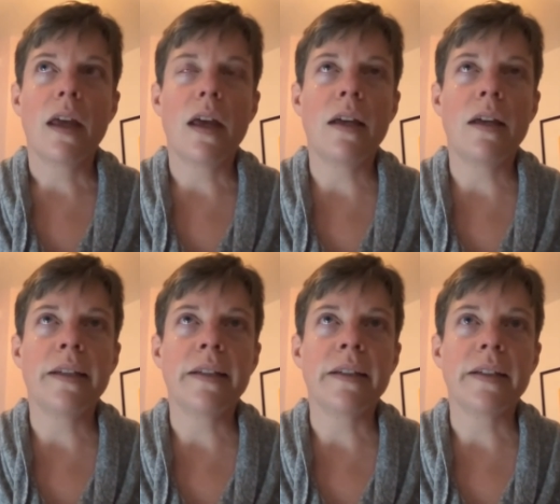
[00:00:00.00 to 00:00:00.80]

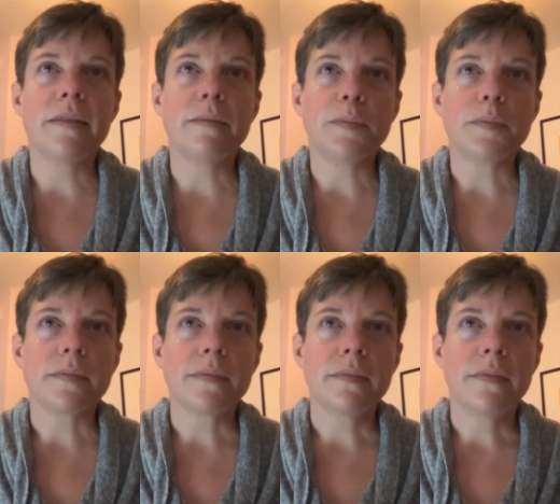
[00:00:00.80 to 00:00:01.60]
And
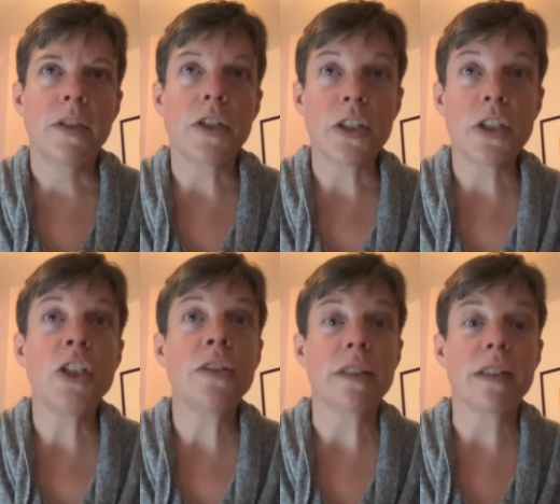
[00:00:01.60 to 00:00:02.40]
the
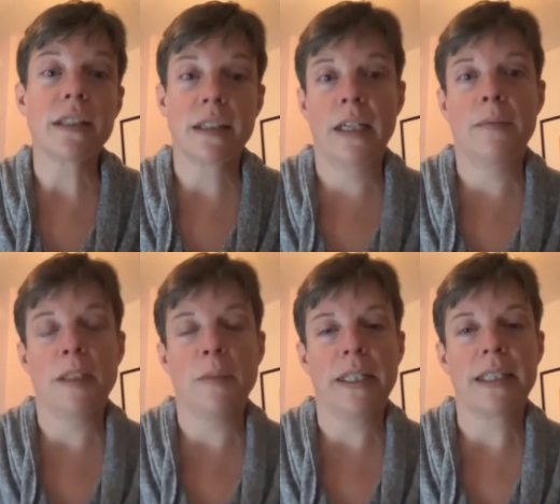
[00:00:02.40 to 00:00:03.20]
students came
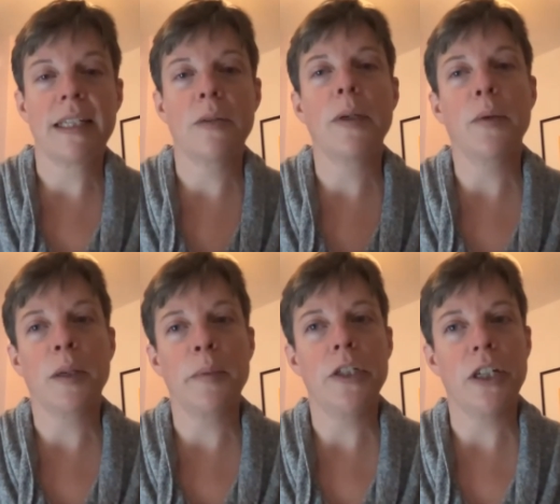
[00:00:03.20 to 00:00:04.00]
to me and said, We want
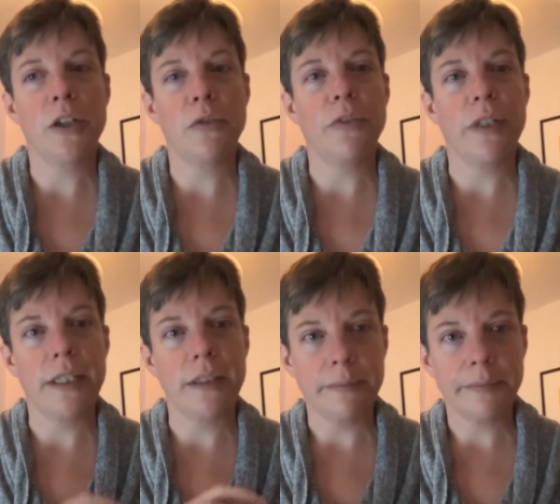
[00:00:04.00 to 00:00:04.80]
to be gender
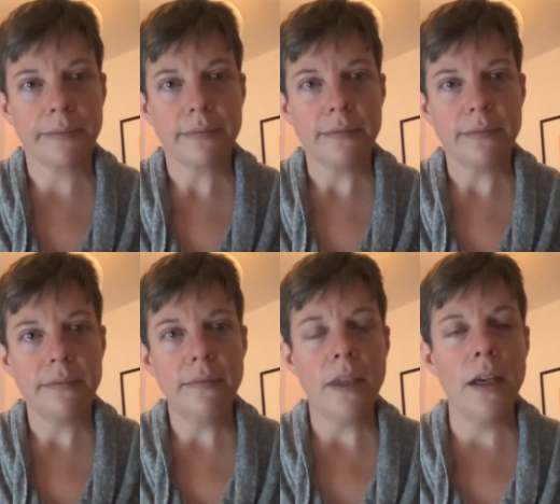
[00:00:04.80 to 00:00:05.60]
free.
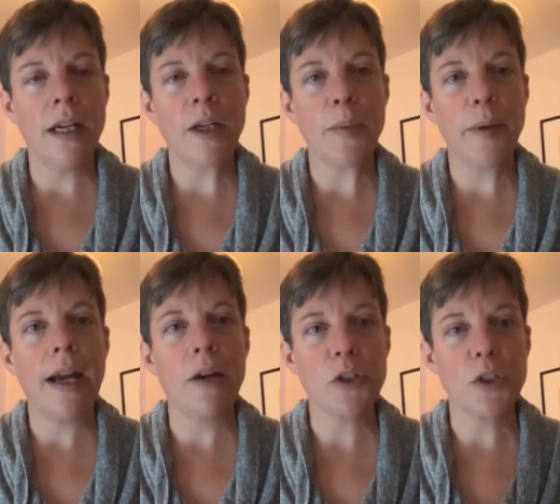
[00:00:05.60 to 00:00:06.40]
Um,
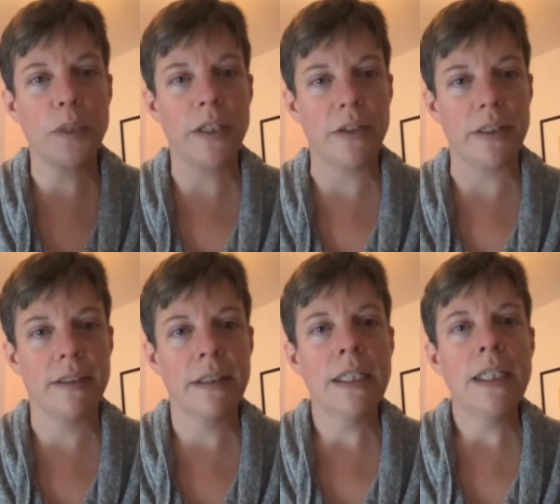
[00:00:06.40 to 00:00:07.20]
how should we do it?
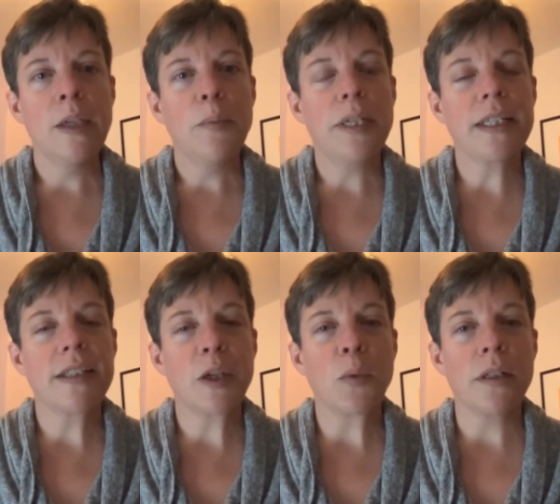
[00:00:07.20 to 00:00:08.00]
Because
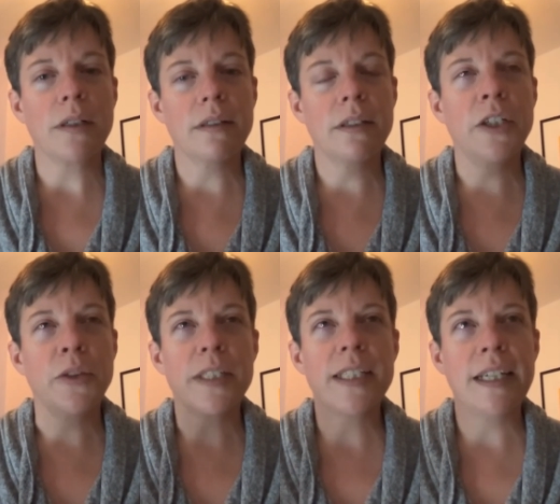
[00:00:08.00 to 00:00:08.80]
there weren't, you
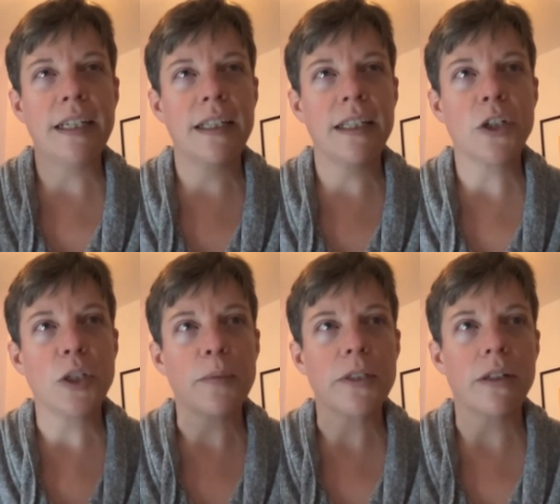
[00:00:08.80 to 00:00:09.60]
know, today the
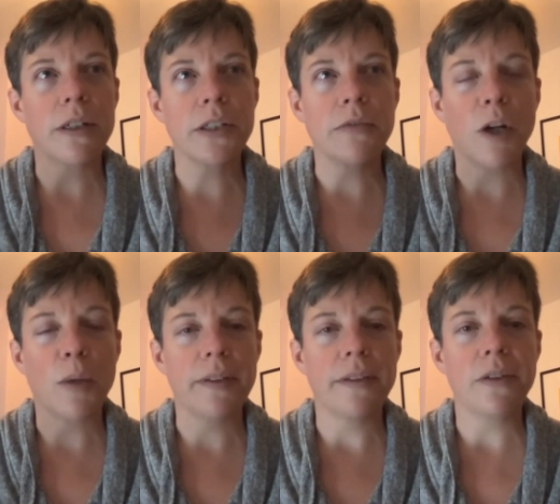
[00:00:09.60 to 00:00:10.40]
terms Larks and
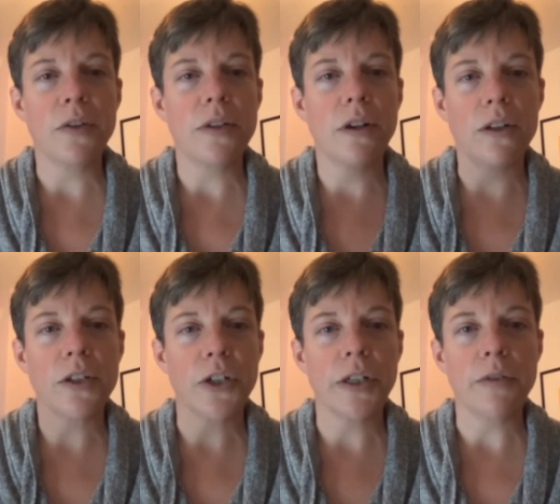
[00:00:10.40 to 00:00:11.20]
Robins are the
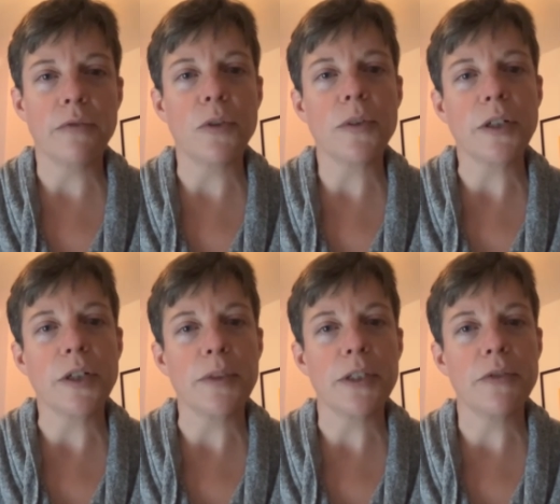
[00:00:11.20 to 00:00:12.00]
alternative role
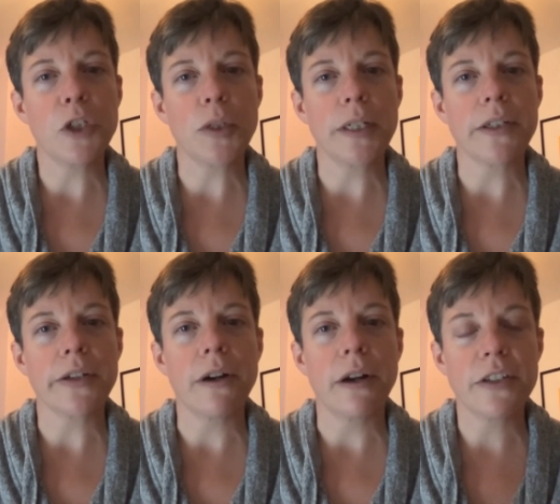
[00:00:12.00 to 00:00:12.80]
terms of choice
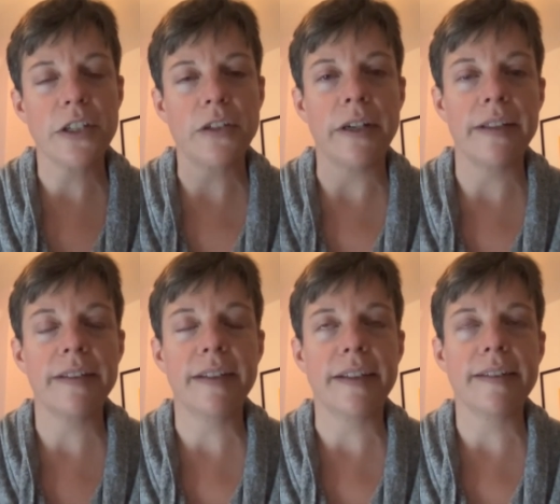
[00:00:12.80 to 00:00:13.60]
across the United
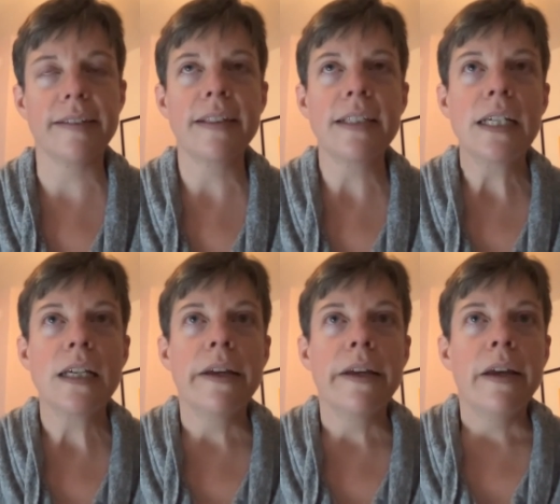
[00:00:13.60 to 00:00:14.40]
States.
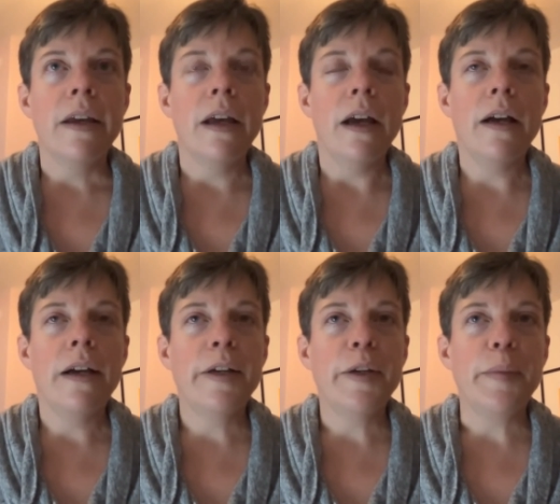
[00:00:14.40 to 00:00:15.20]

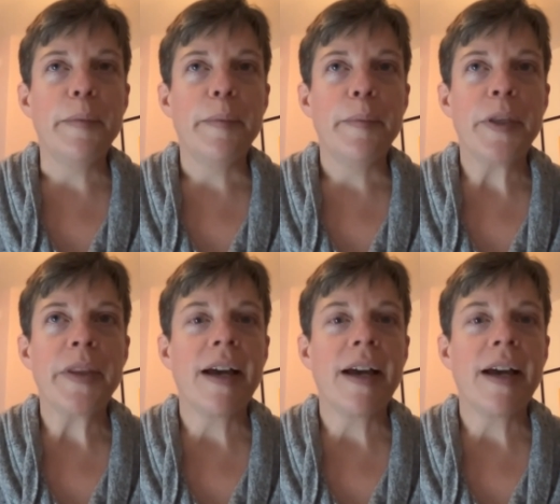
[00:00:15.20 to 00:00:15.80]
Um, but